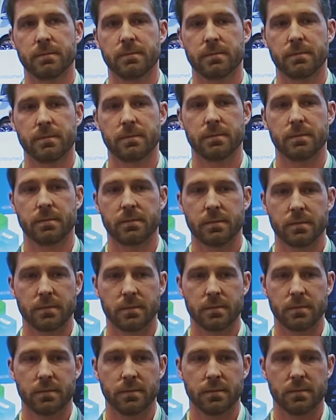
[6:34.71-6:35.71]

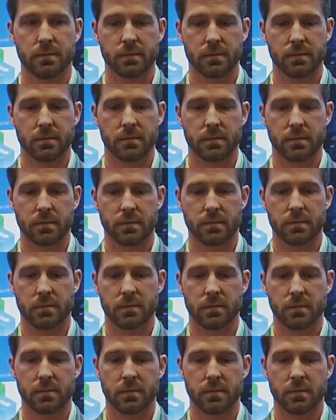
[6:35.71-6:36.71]

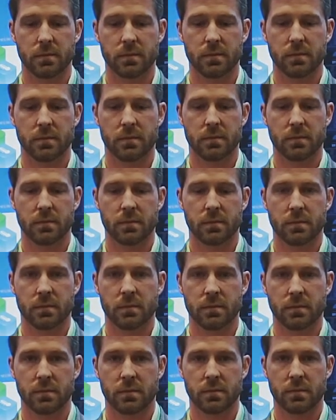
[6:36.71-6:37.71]

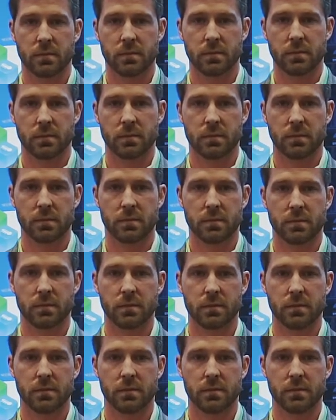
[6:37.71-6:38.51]
(not speaking)